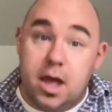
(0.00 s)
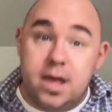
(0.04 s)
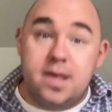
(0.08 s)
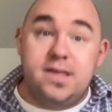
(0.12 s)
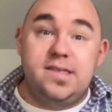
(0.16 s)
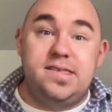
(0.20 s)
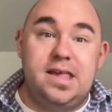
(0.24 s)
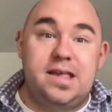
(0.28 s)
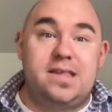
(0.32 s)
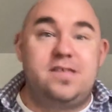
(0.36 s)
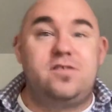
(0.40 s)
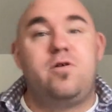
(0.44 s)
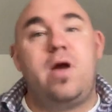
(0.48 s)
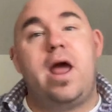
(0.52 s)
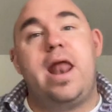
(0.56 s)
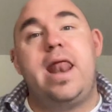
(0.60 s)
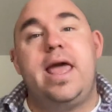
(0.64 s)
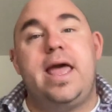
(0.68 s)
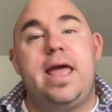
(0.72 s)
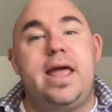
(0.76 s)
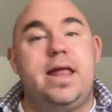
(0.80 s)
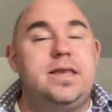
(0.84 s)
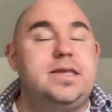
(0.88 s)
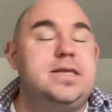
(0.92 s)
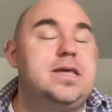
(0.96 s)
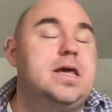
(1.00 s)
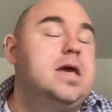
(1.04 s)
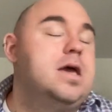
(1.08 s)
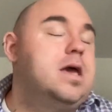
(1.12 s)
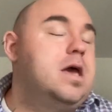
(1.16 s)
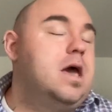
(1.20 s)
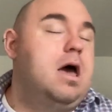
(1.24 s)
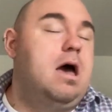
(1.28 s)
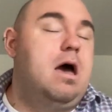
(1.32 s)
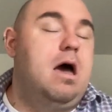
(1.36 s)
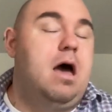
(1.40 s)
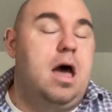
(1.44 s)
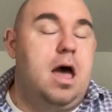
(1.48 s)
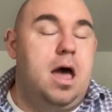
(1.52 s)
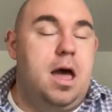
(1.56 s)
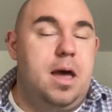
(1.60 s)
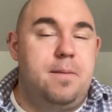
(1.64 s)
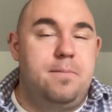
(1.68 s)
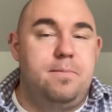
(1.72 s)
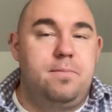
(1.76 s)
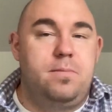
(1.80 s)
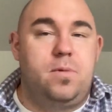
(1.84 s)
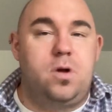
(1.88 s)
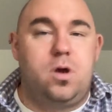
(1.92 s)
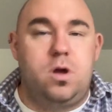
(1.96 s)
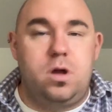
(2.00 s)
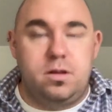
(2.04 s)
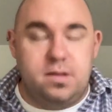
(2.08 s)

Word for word: six credit um,